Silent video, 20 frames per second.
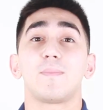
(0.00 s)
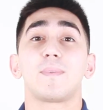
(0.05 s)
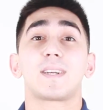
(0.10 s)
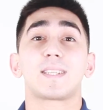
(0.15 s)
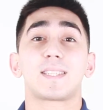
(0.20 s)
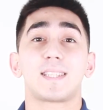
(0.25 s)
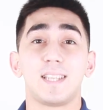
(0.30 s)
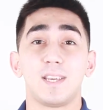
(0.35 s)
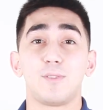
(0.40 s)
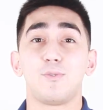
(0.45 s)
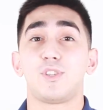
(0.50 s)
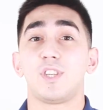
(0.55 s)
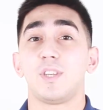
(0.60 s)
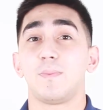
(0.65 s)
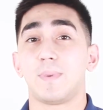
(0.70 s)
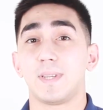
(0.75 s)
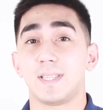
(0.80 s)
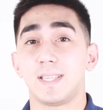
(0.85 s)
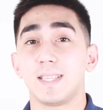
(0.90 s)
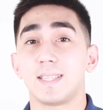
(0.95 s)
we move on to
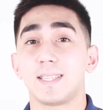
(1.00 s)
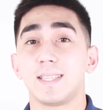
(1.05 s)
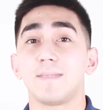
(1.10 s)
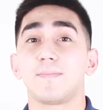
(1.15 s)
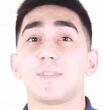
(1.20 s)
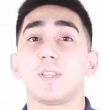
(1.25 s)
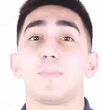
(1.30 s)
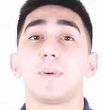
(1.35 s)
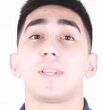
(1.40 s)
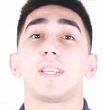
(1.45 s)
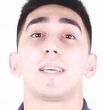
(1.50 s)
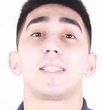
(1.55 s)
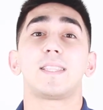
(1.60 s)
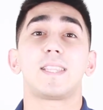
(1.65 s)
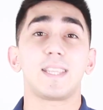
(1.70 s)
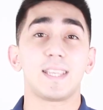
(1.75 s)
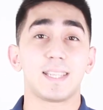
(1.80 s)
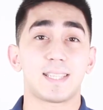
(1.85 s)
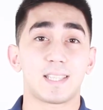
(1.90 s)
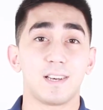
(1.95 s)
the next position,
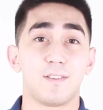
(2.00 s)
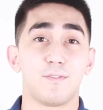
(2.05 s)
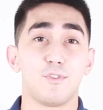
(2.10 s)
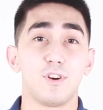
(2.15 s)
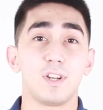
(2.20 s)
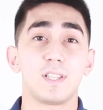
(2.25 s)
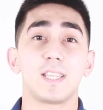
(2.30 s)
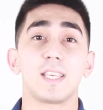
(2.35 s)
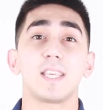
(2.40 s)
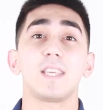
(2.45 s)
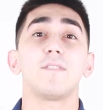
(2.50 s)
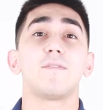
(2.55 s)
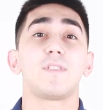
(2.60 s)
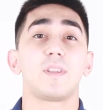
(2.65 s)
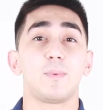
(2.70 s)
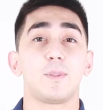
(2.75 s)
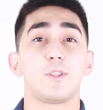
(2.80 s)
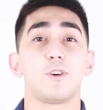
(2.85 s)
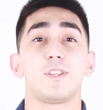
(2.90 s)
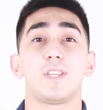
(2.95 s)
now
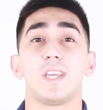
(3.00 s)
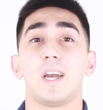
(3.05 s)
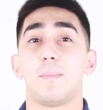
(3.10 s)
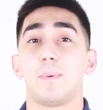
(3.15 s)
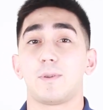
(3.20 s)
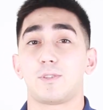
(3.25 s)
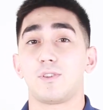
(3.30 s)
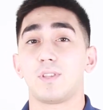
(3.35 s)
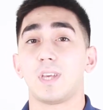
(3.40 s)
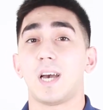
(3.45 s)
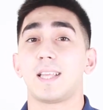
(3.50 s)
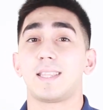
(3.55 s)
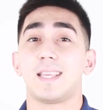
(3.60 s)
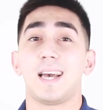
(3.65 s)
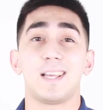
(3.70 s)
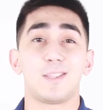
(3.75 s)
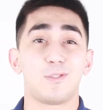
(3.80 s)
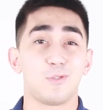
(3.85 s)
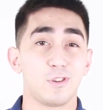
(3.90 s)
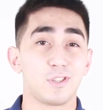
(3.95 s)
300 volts, and the
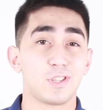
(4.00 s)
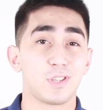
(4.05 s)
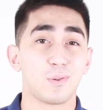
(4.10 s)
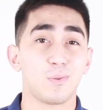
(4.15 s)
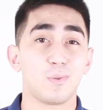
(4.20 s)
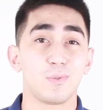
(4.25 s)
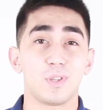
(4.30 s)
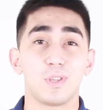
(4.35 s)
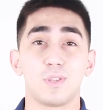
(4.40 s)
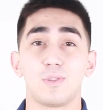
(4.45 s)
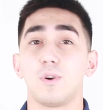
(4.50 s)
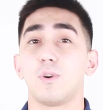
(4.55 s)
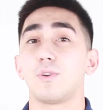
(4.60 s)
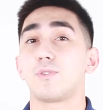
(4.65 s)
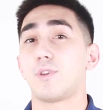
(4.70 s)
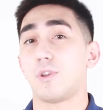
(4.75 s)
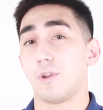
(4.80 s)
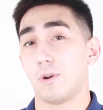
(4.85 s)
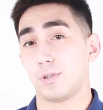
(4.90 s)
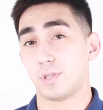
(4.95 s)
time range from 1
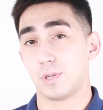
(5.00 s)
to 3